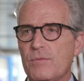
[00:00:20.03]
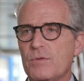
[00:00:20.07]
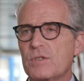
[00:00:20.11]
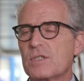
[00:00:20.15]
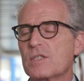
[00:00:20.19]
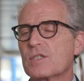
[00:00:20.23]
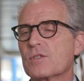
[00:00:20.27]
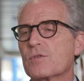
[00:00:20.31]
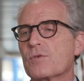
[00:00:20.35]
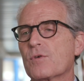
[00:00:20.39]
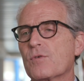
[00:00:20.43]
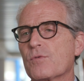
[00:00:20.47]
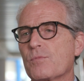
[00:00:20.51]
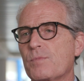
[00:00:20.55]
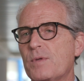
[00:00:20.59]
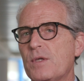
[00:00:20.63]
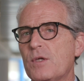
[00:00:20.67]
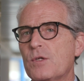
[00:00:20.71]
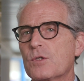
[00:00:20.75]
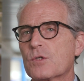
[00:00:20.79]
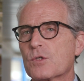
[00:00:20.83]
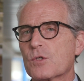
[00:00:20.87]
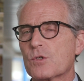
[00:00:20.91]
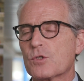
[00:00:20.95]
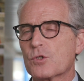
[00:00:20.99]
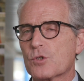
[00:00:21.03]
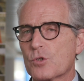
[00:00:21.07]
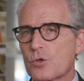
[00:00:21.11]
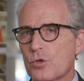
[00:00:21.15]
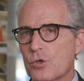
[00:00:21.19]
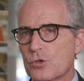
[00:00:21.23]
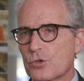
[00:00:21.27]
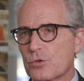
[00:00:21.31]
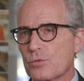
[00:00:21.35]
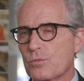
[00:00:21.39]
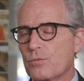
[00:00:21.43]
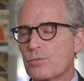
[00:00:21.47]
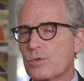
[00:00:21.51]
which is a European
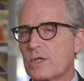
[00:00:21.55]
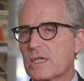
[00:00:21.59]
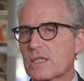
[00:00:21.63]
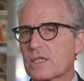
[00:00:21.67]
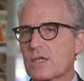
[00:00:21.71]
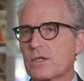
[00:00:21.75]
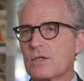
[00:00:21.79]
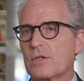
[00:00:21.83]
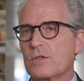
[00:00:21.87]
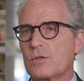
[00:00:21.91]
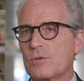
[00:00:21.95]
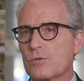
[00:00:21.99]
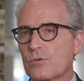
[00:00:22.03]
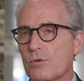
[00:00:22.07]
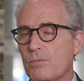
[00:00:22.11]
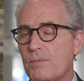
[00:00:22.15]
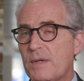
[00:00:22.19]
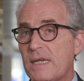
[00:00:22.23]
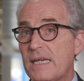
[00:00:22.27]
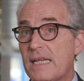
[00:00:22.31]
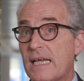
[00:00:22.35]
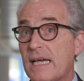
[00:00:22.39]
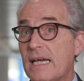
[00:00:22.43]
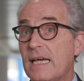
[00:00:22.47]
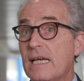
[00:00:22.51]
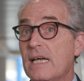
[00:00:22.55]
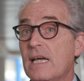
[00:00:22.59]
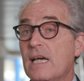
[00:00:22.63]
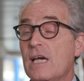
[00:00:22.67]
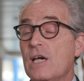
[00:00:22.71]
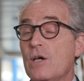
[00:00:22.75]
consortium working on neutropenia,